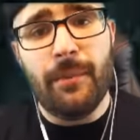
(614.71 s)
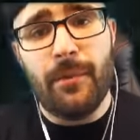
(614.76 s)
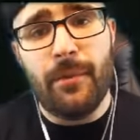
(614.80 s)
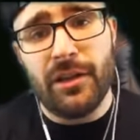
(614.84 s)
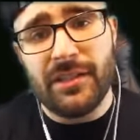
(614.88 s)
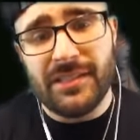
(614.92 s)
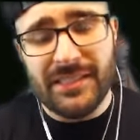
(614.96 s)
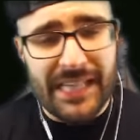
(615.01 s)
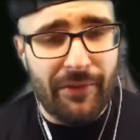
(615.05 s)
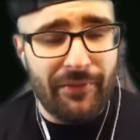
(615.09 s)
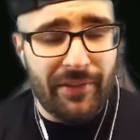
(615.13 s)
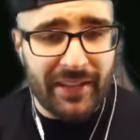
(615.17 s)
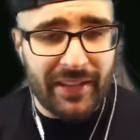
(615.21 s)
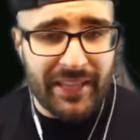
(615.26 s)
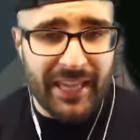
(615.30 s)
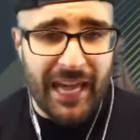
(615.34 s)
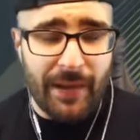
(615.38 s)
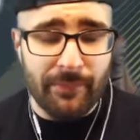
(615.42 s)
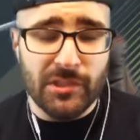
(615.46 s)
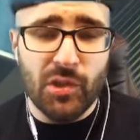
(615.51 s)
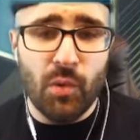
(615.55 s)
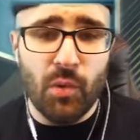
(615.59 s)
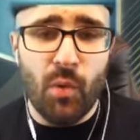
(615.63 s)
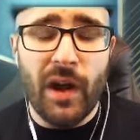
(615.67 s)
him on seven
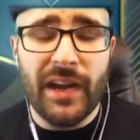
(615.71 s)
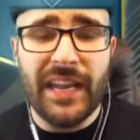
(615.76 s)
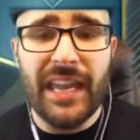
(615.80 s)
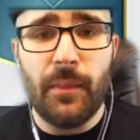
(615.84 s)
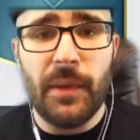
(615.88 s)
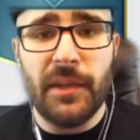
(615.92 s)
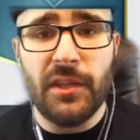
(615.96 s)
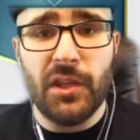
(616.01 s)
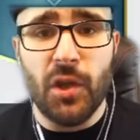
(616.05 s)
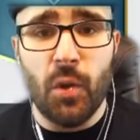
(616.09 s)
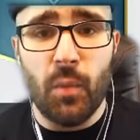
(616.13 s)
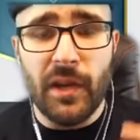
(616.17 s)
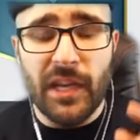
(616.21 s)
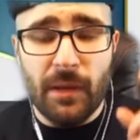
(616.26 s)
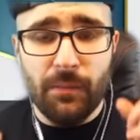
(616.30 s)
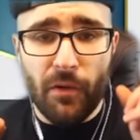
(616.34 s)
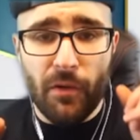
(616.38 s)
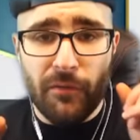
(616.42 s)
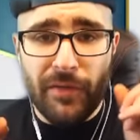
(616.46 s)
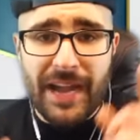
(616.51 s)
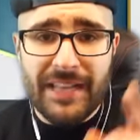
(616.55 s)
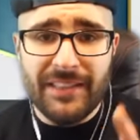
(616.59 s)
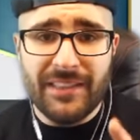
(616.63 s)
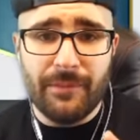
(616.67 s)
chem. So what can we do? We can
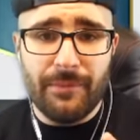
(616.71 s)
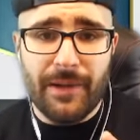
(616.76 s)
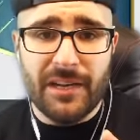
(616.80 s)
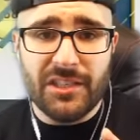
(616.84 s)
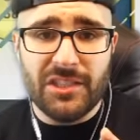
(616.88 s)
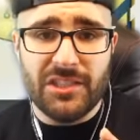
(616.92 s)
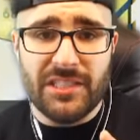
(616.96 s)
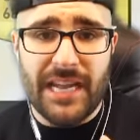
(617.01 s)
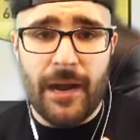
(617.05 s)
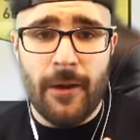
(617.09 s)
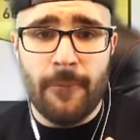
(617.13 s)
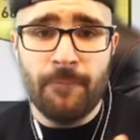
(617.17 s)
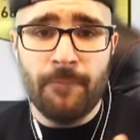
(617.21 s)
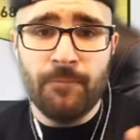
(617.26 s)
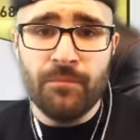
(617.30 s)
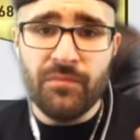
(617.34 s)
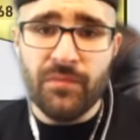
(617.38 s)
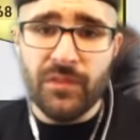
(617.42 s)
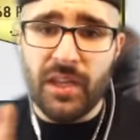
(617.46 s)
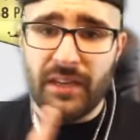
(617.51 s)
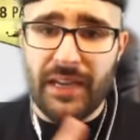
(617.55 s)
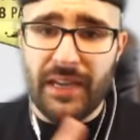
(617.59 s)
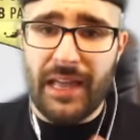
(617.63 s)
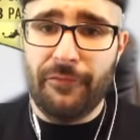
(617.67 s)
move Anthony Martial
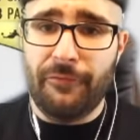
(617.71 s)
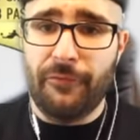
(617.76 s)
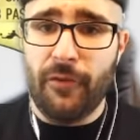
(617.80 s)
to left